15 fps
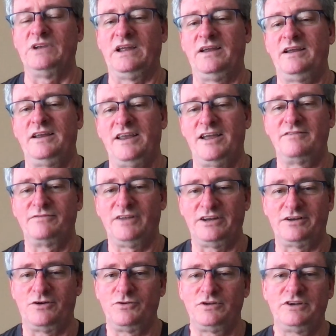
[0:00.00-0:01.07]
I have like
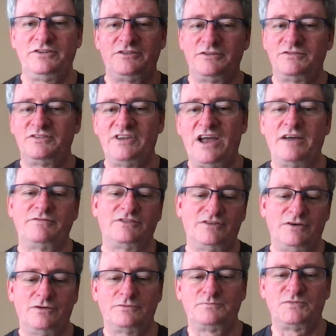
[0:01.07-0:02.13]
a whole list of stuff,
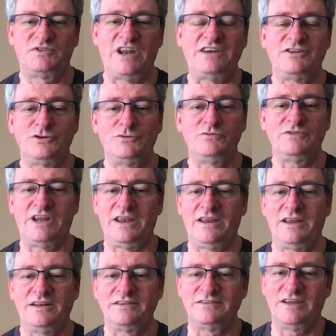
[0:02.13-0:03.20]
so stay tuned,
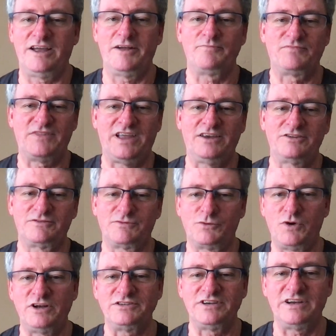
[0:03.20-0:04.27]
and thanks for
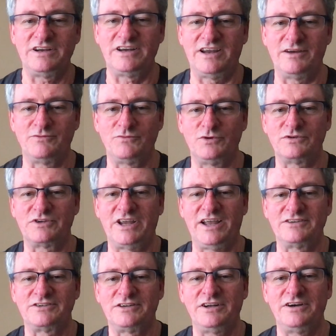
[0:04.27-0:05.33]
watching, and we'll
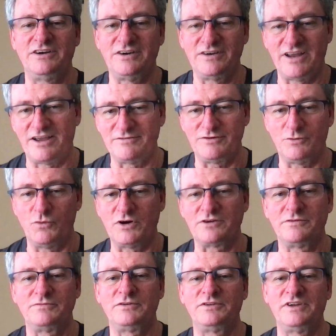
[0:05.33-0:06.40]
catch you later. Have a
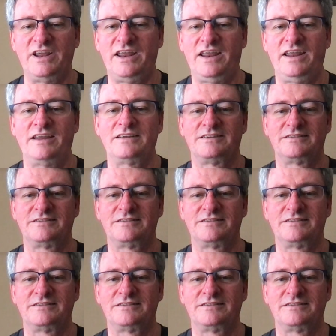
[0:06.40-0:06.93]
wonderful day.